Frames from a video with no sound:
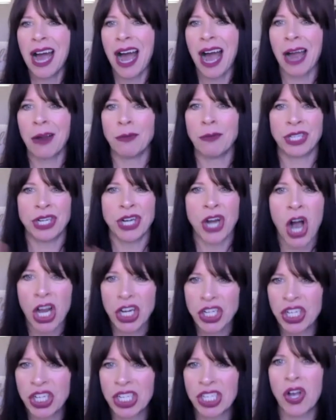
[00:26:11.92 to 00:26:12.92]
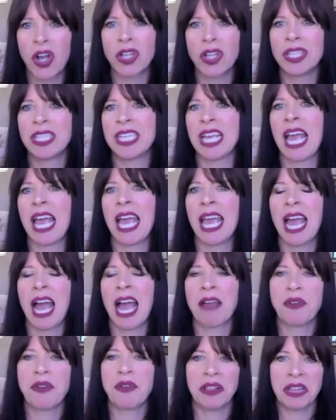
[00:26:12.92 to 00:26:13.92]
I was nauseous all day. I
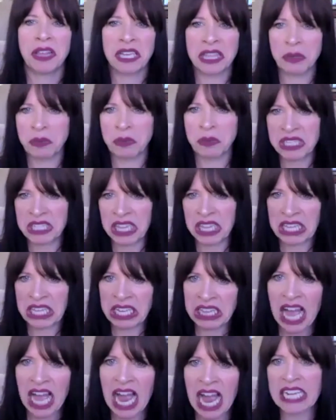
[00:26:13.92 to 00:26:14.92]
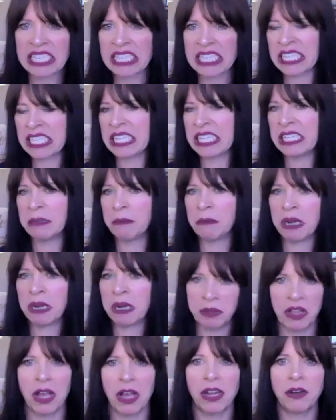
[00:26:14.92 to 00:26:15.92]
felt like there was like glass in my
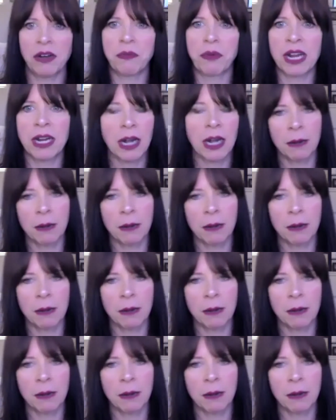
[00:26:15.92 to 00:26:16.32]
blood, right?